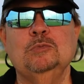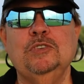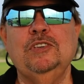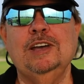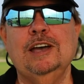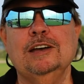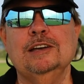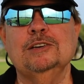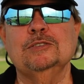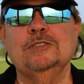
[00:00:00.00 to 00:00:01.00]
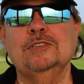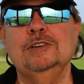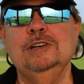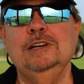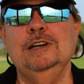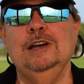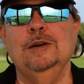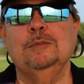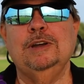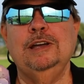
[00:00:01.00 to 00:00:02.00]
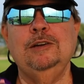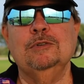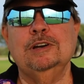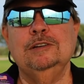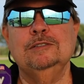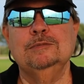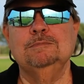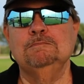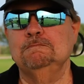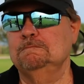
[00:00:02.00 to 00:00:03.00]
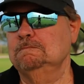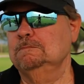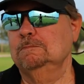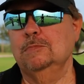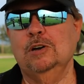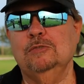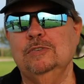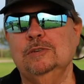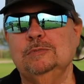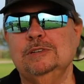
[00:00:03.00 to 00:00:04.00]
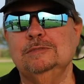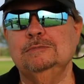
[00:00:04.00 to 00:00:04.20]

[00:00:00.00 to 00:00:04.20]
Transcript: we'll see how it goes. But anyway, monofilament.